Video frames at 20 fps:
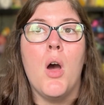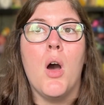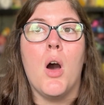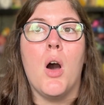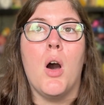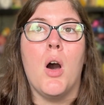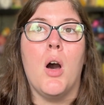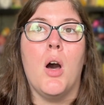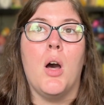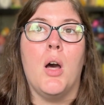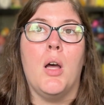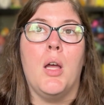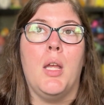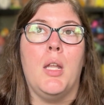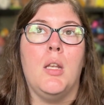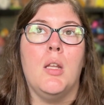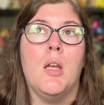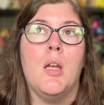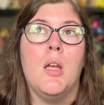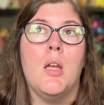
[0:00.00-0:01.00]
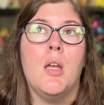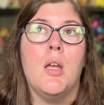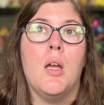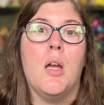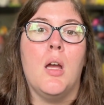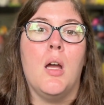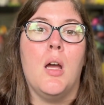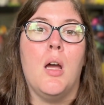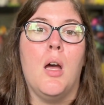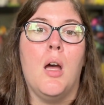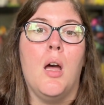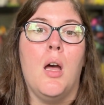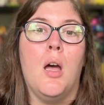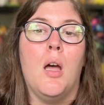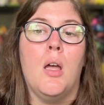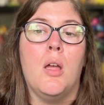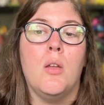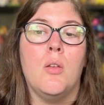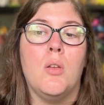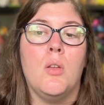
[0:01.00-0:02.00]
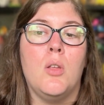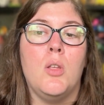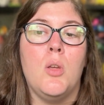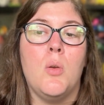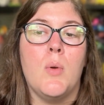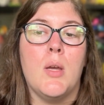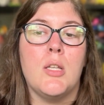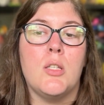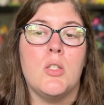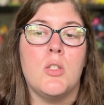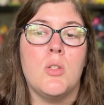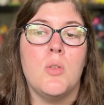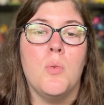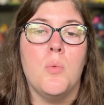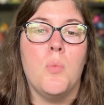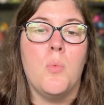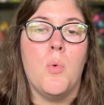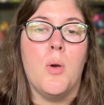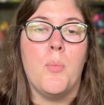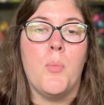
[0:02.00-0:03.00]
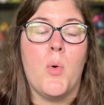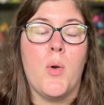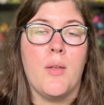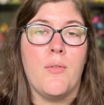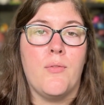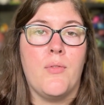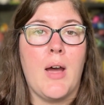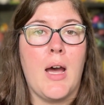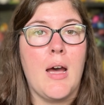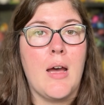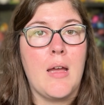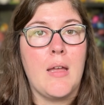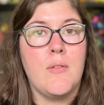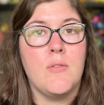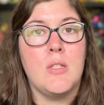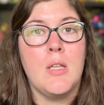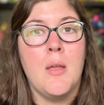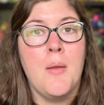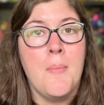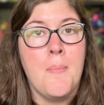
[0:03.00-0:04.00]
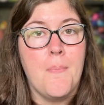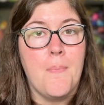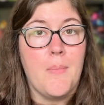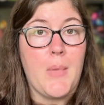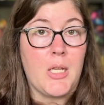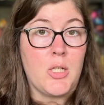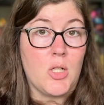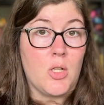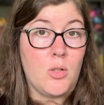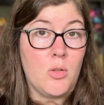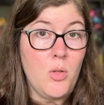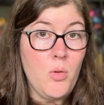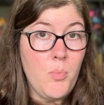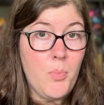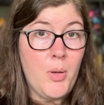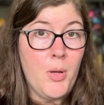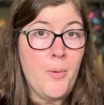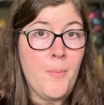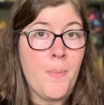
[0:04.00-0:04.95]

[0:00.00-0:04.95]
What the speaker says: on US 1.5's magic loop.